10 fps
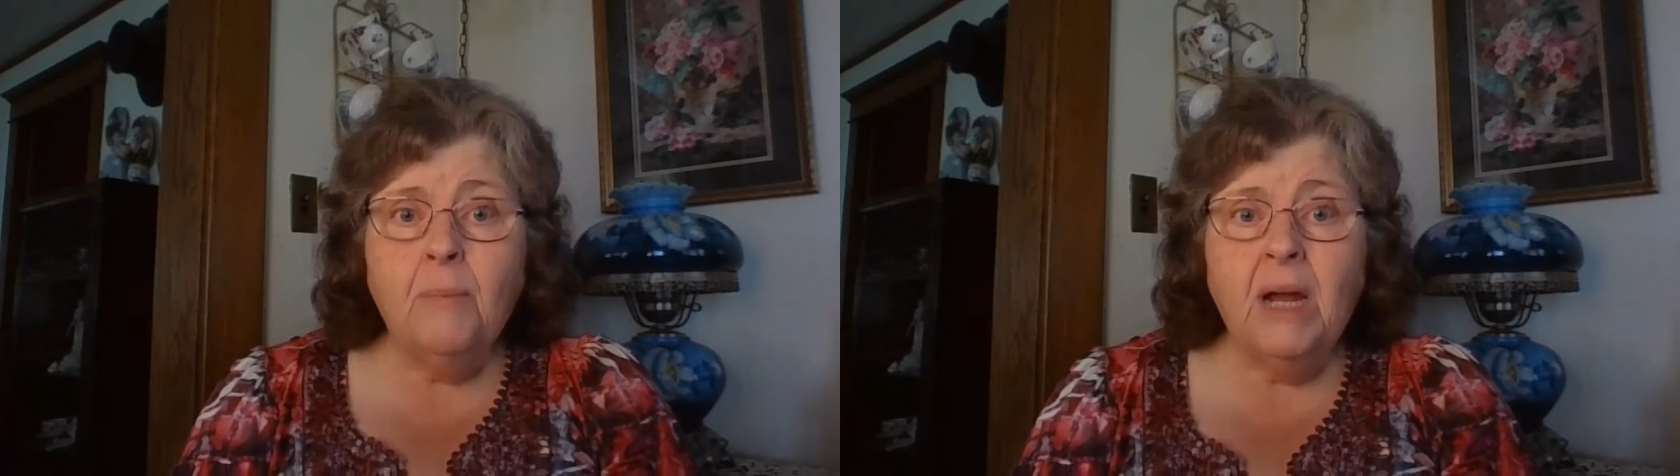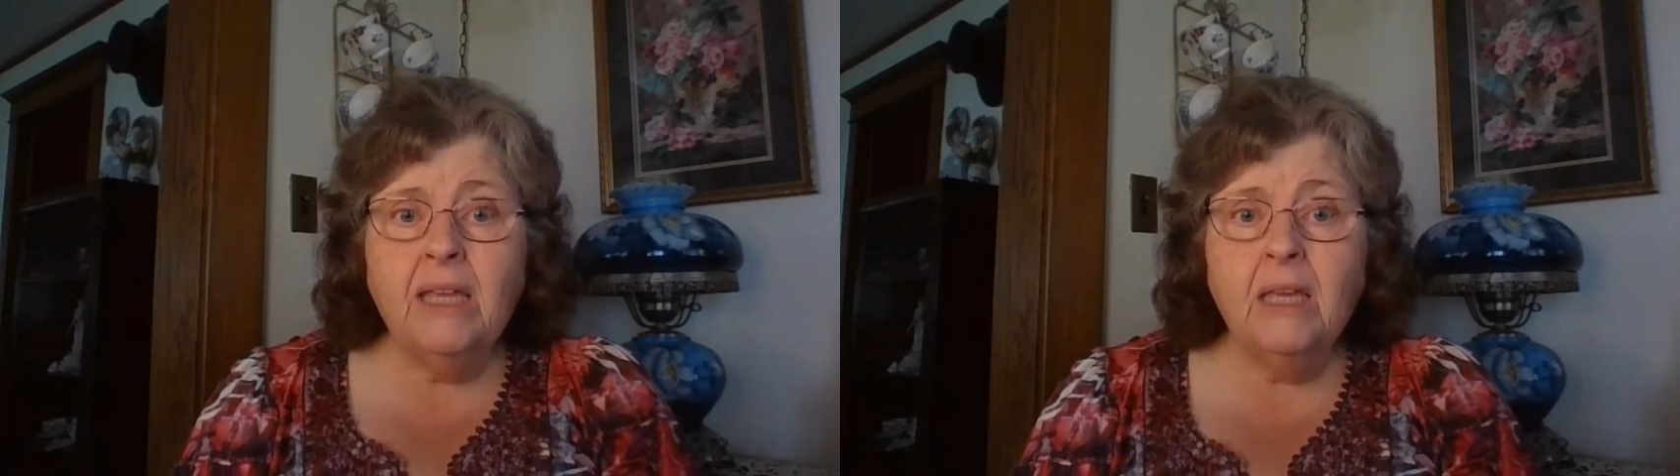
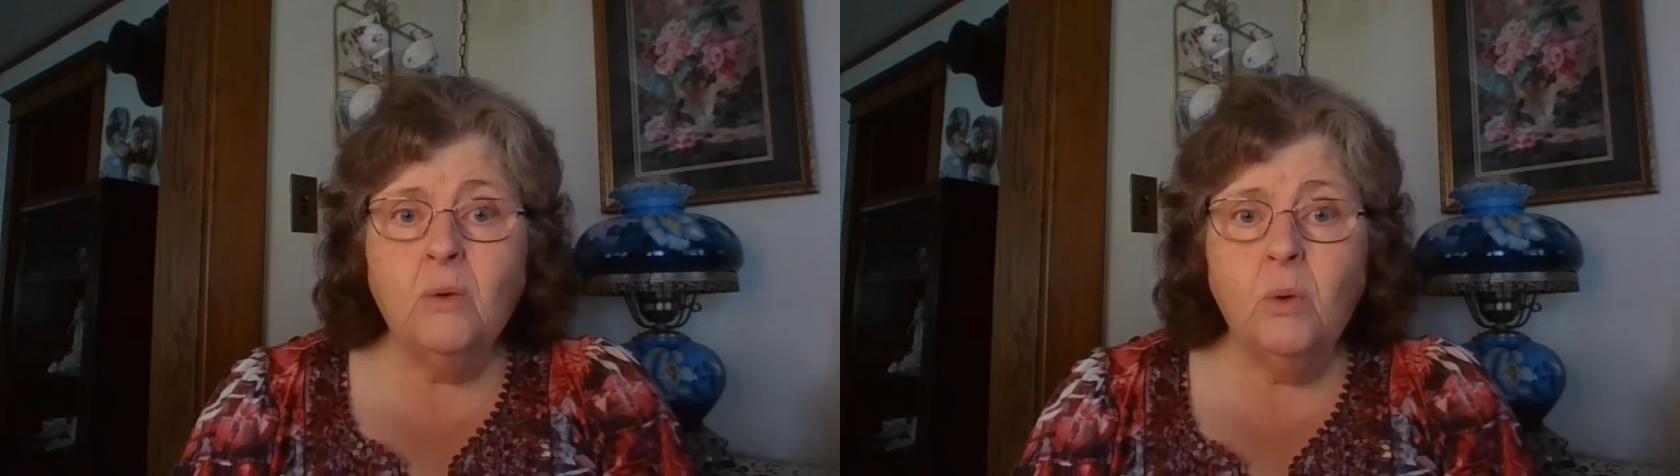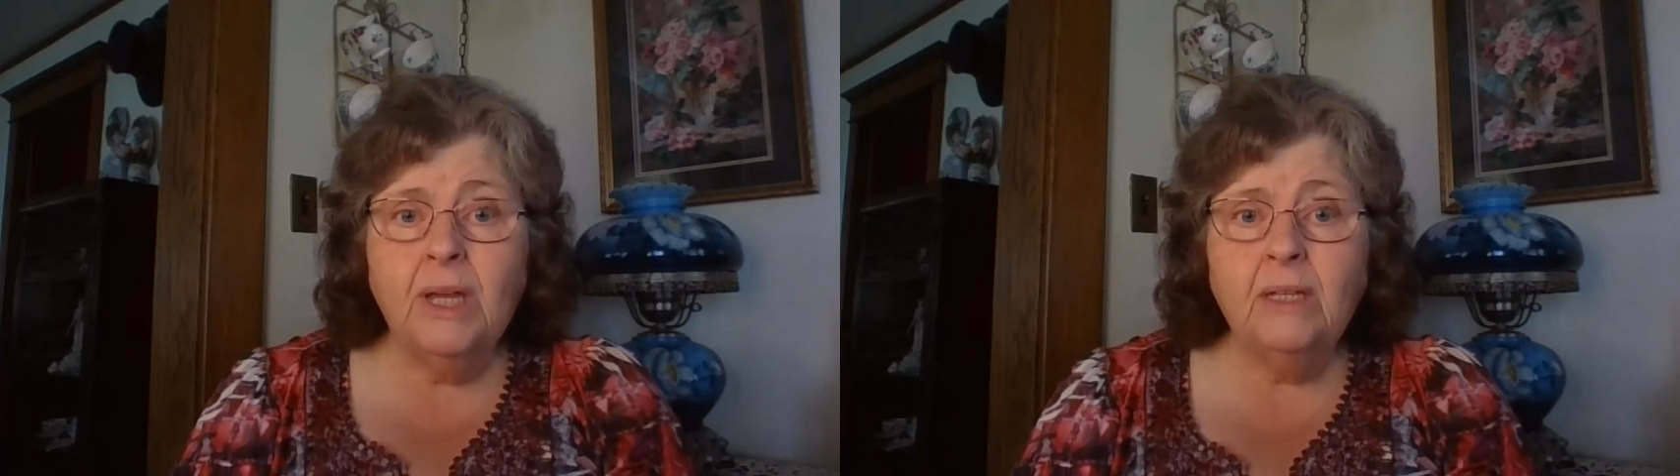
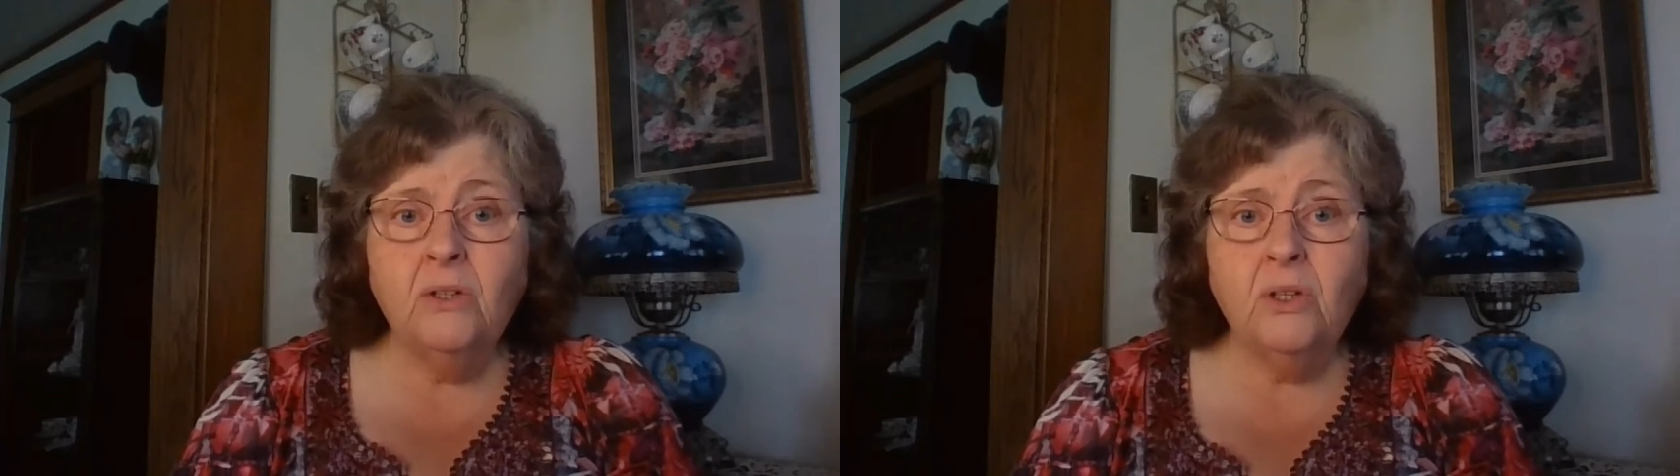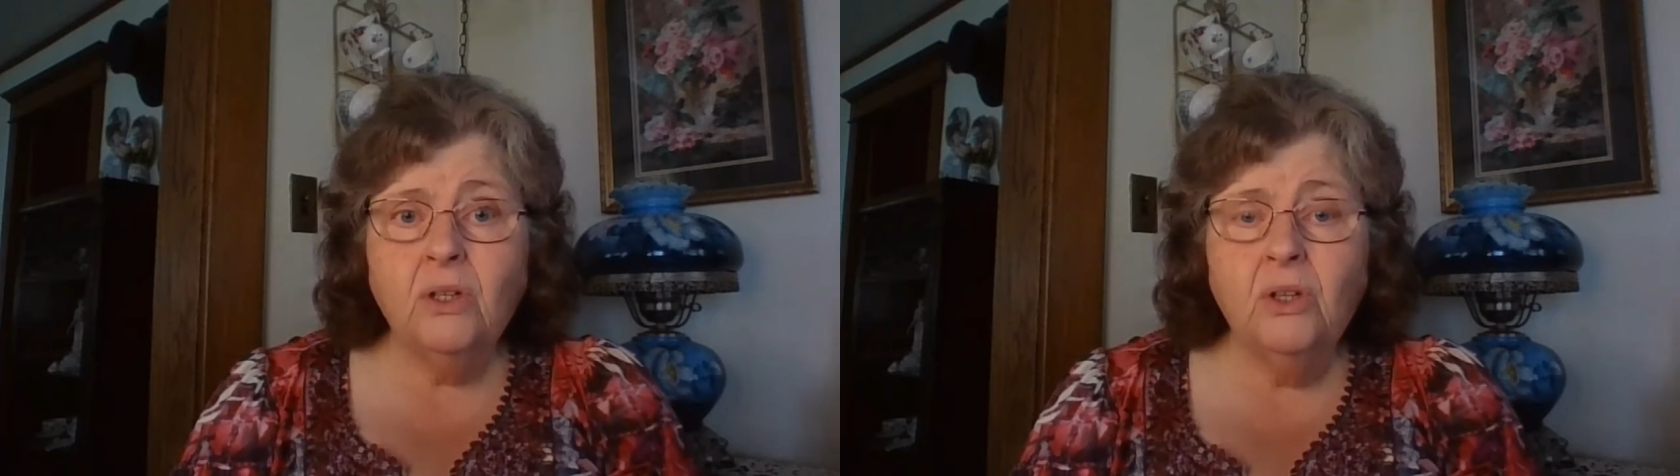Mikie
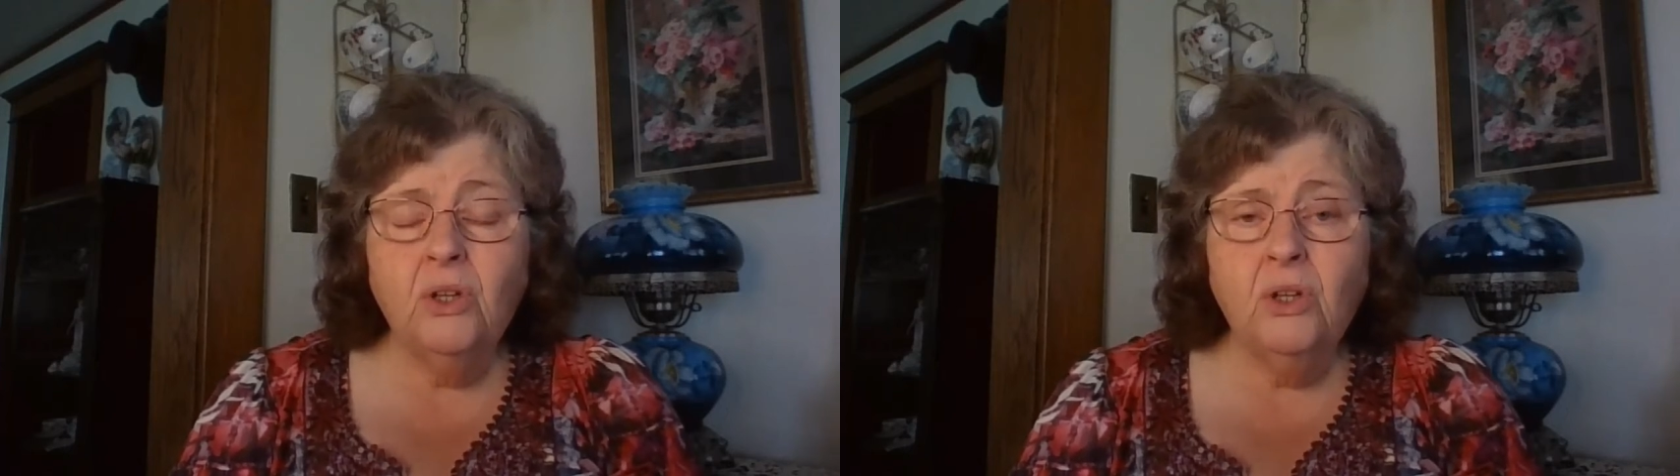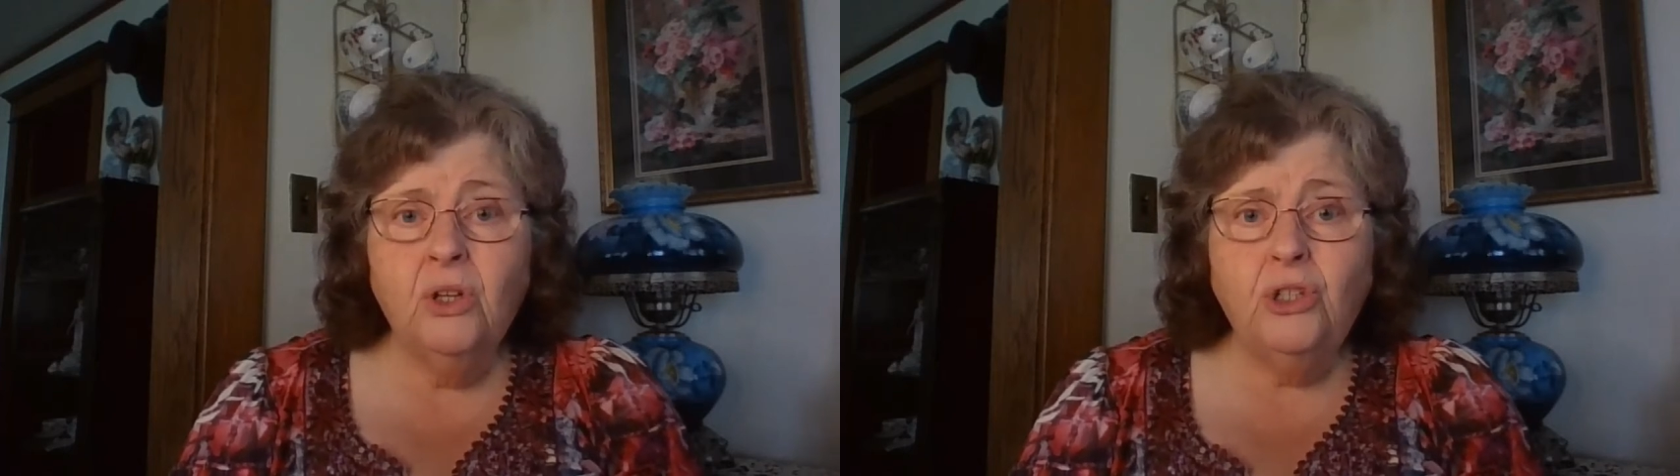went,
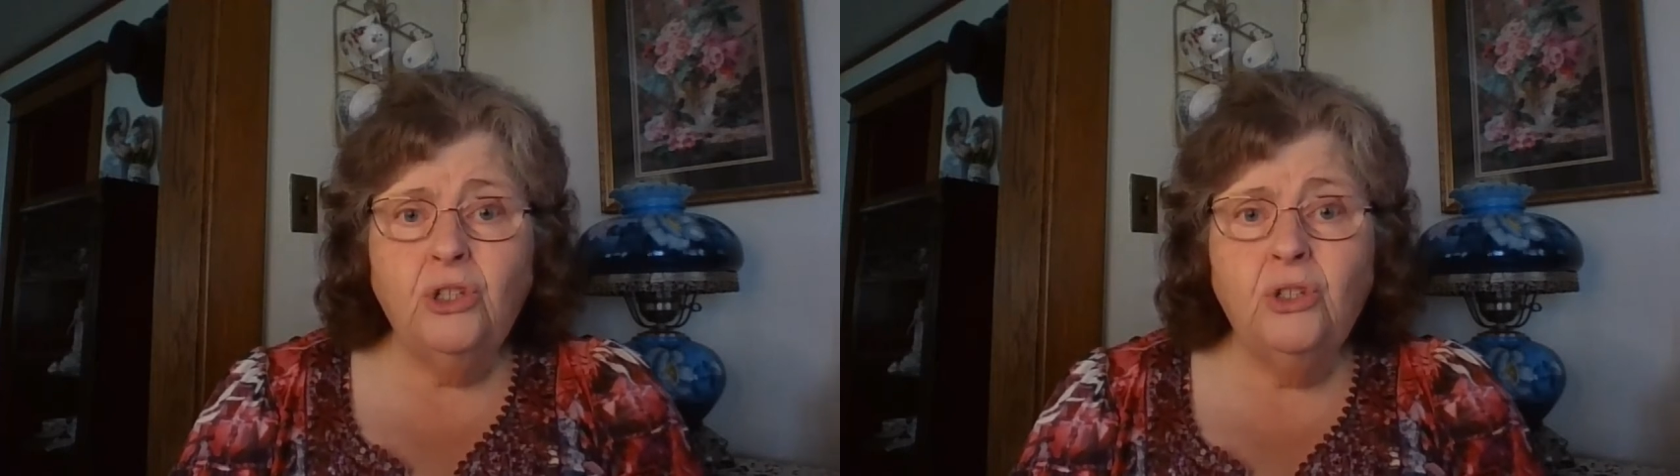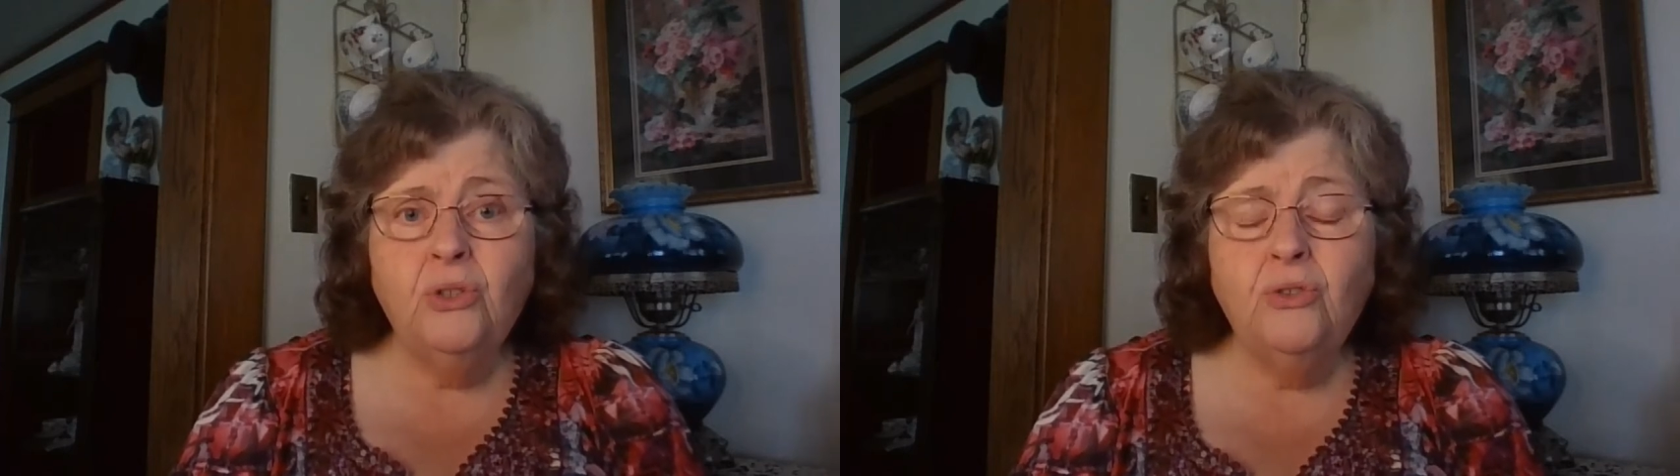
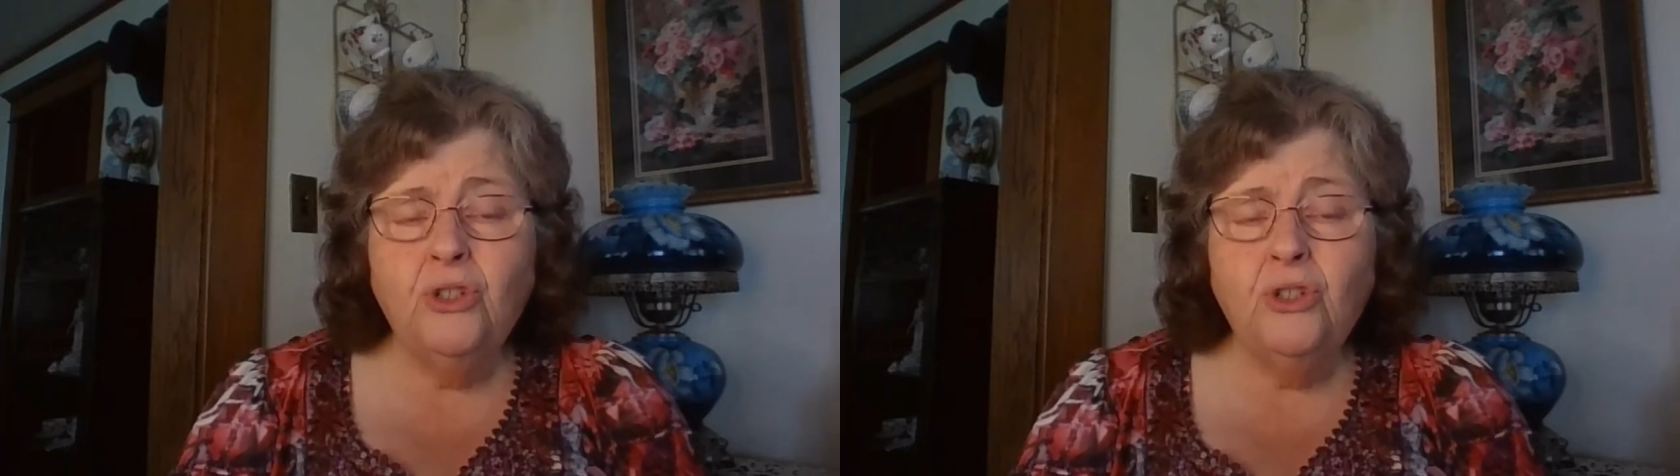you